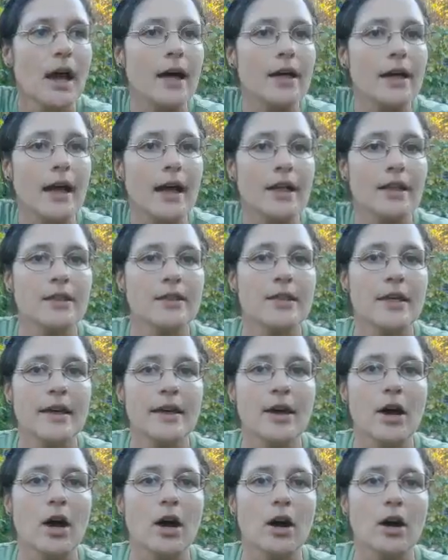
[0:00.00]

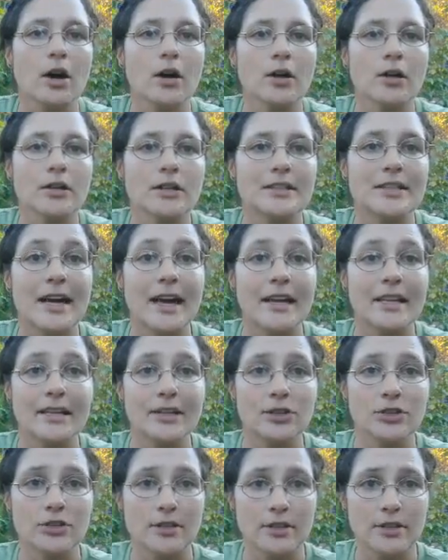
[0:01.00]
they are
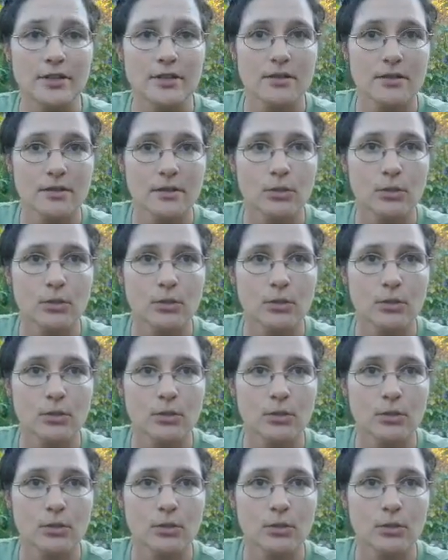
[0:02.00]
dioecious,